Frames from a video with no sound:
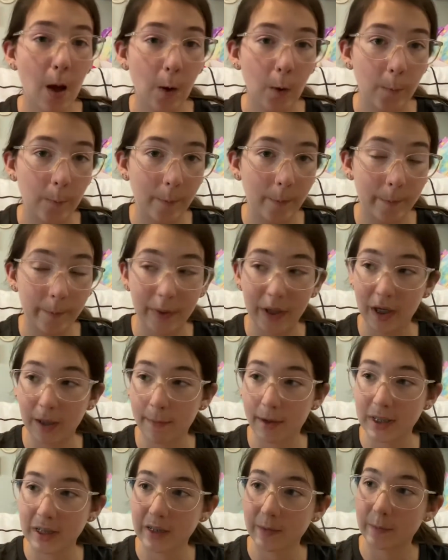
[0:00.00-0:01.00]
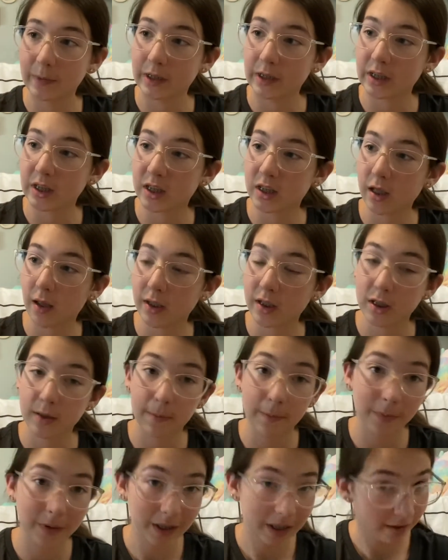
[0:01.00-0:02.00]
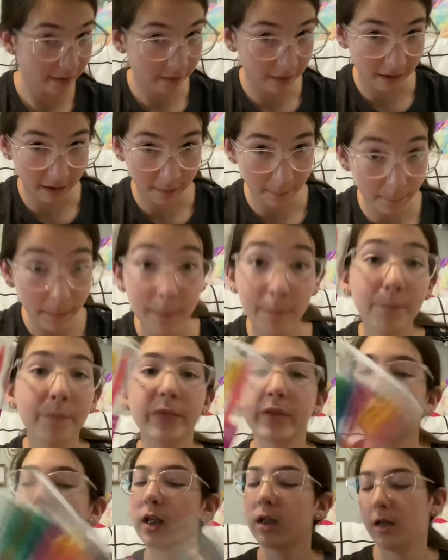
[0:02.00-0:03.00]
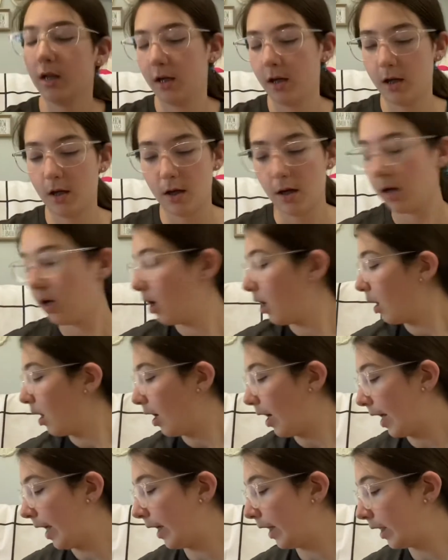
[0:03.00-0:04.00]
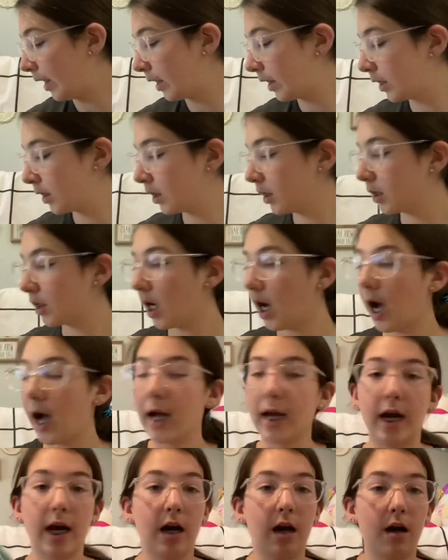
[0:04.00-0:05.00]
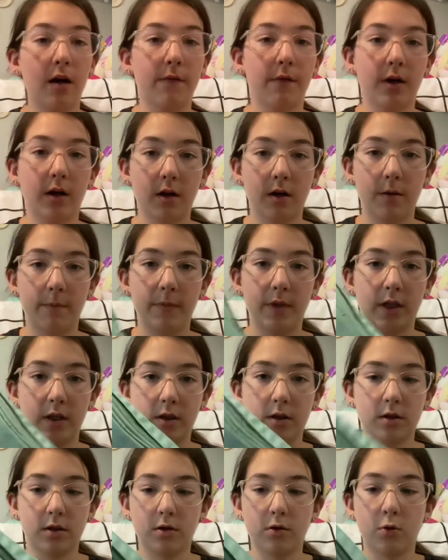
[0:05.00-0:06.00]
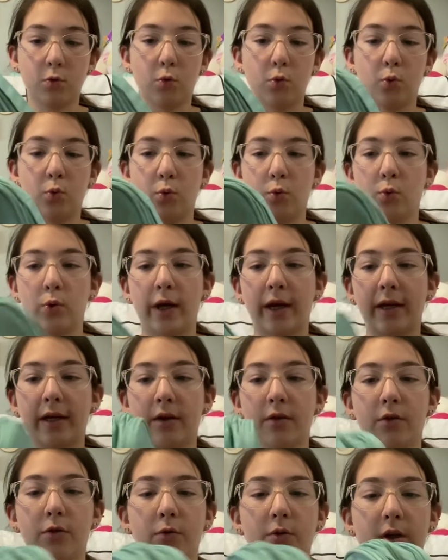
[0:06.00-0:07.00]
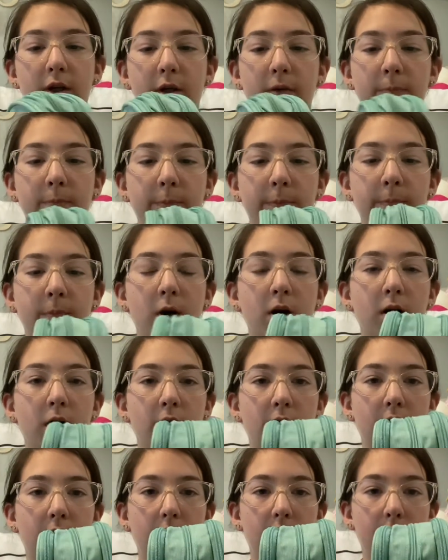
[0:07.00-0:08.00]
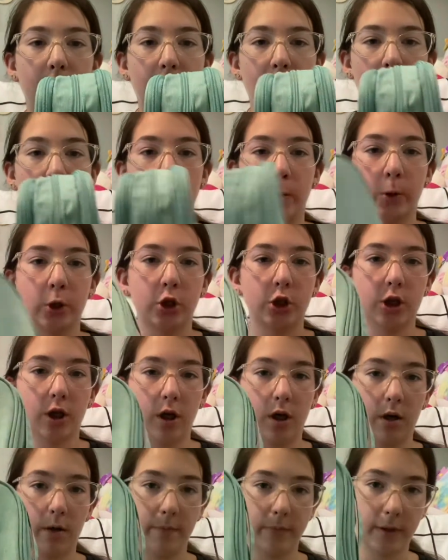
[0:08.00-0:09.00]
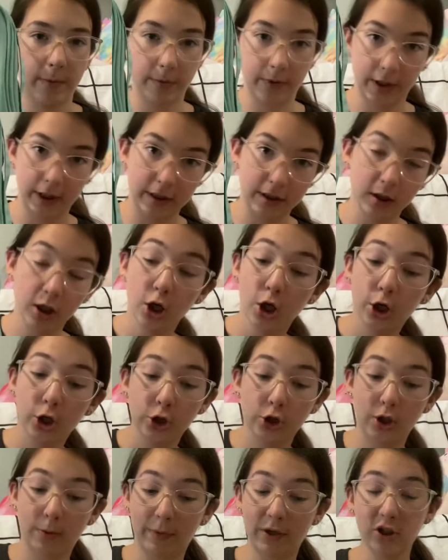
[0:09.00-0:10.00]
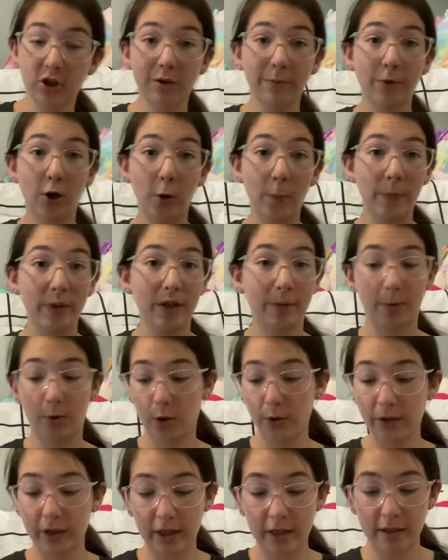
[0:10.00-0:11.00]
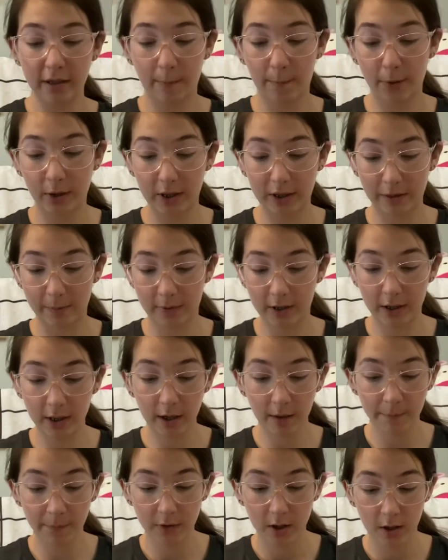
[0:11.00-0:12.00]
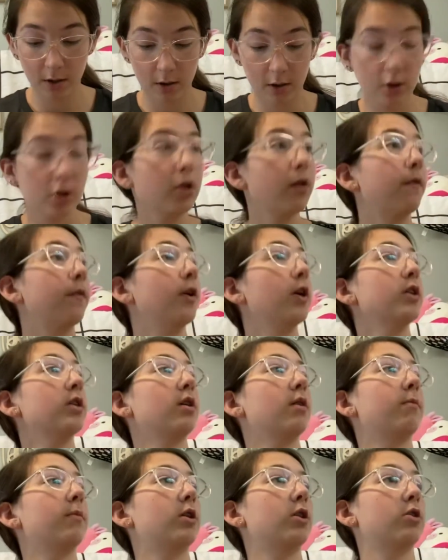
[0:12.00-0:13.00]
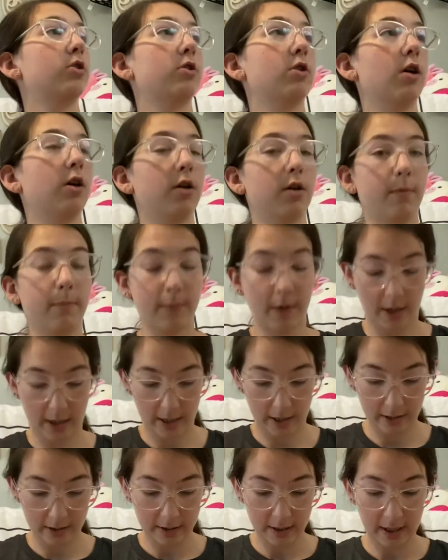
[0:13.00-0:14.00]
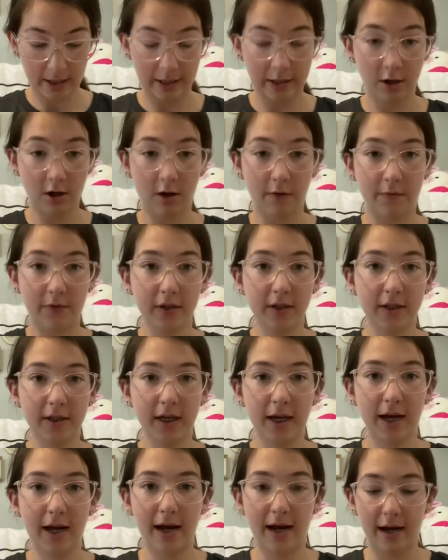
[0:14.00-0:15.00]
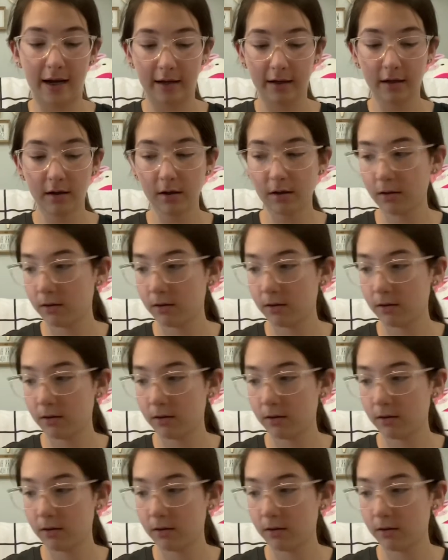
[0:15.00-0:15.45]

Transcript: me and my siblings split them and I have um, this like three uh, pouch um, zipper case so I'm actually gonna be opening up all these and putting them in there so first I'm going to start by taking off this tag.